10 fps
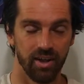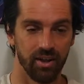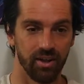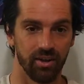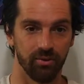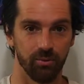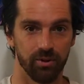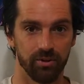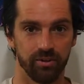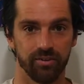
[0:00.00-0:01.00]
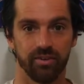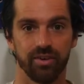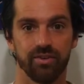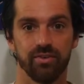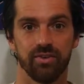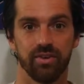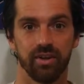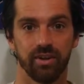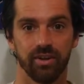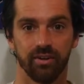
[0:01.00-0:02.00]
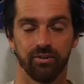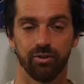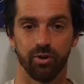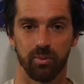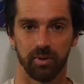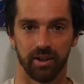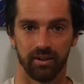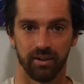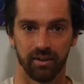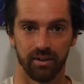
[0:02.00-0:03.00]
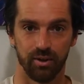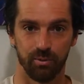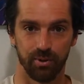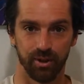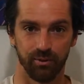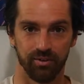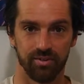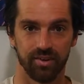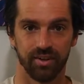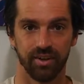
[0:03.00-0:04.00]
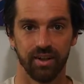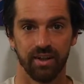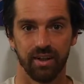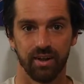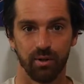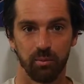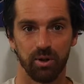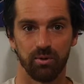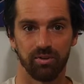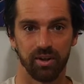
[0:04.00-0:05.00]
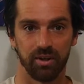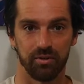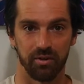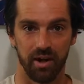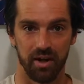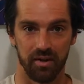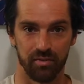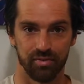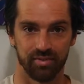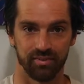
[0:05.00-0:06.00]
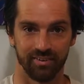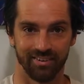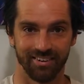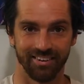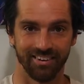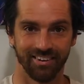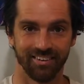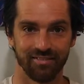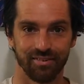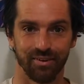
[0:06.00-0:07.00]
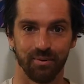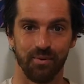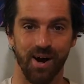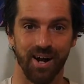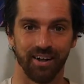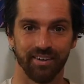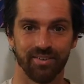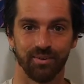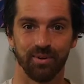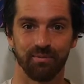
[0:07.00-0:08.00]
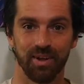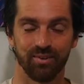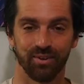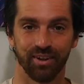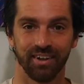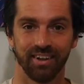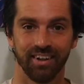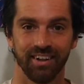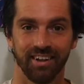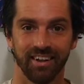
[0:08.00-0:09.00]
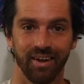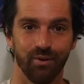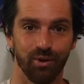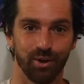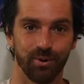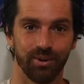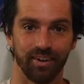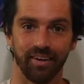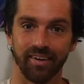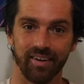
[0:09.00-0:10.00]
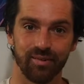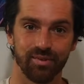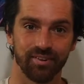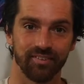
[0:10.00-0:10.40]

and we were still tripping. Like nobody was nobody was gonna drive for a while. So we basically we couldn't leave,